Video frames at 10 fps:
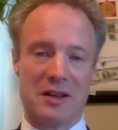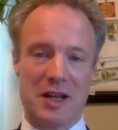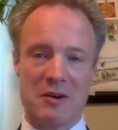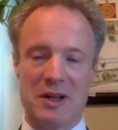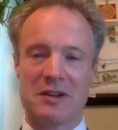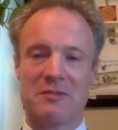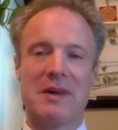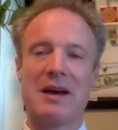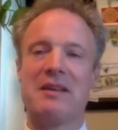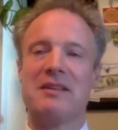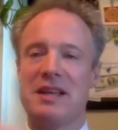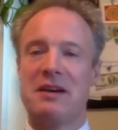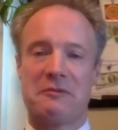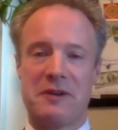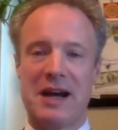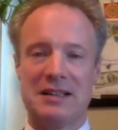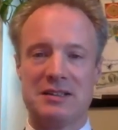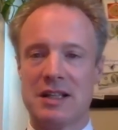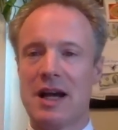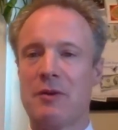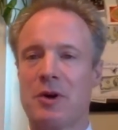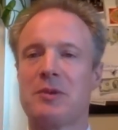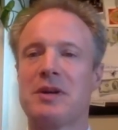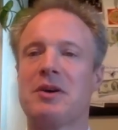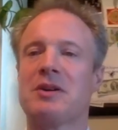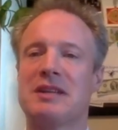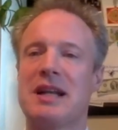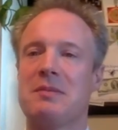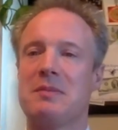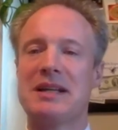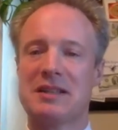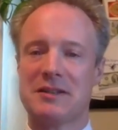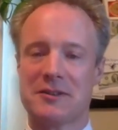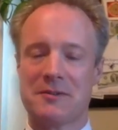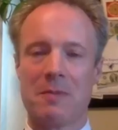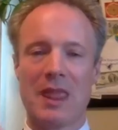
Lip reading: you know, one of my dear friends that I work with on a daily basis.